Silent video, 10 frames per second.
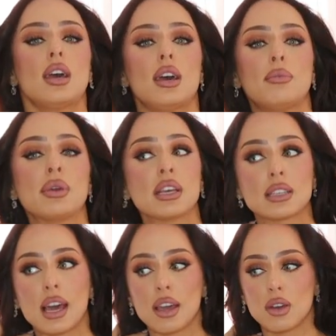Uh, because
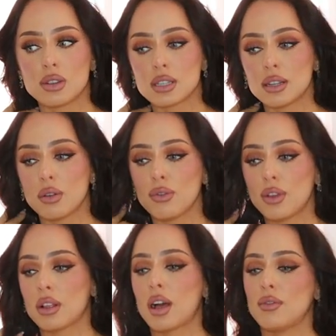I honestly don't
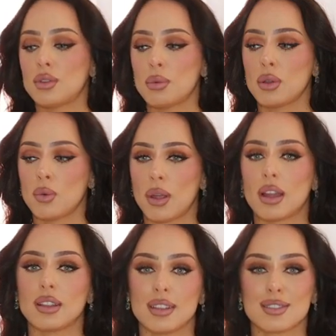feel comfortable
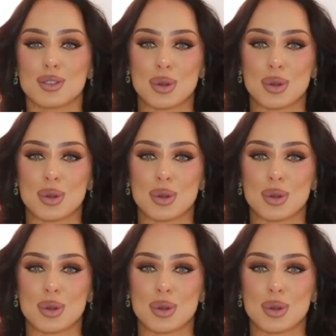wearing this